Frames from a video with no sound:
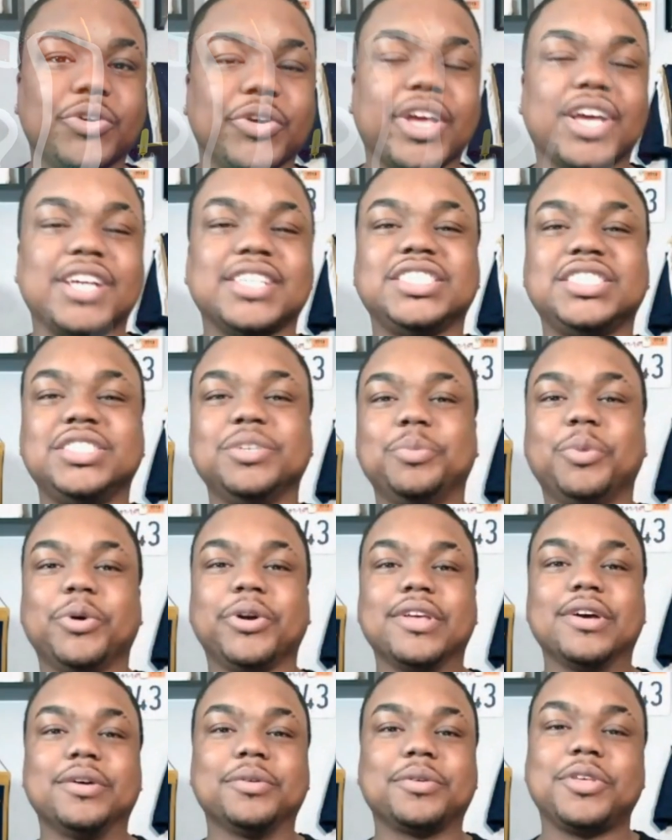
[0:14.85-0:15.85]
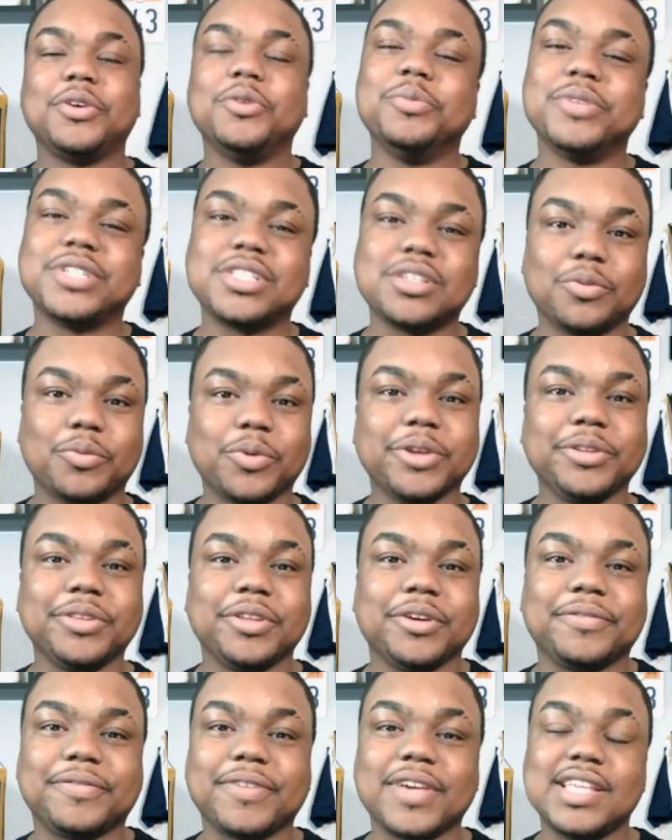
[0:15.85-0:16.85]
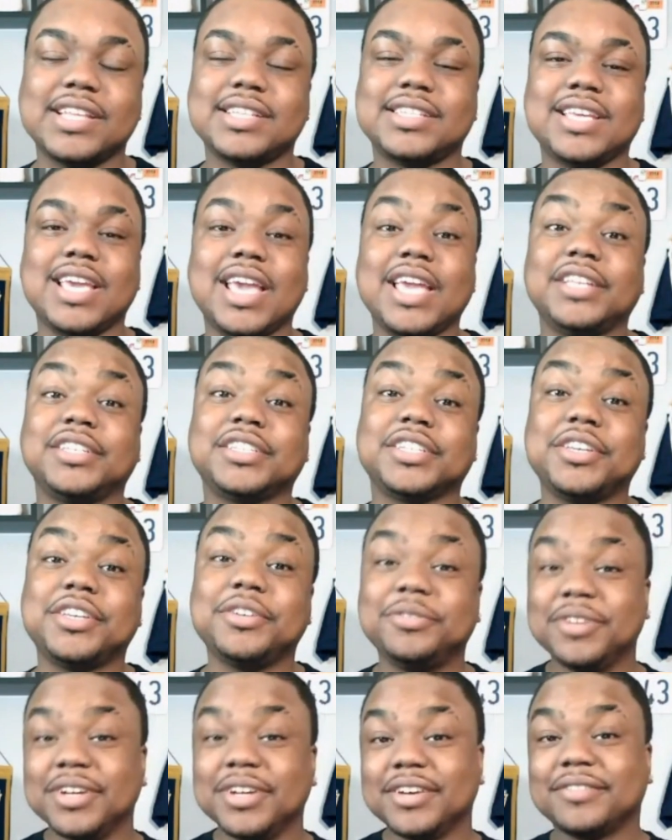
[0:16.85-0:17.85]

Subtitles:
guys? It's your boy LQ, Mr. Real Deal Fantasy HQ,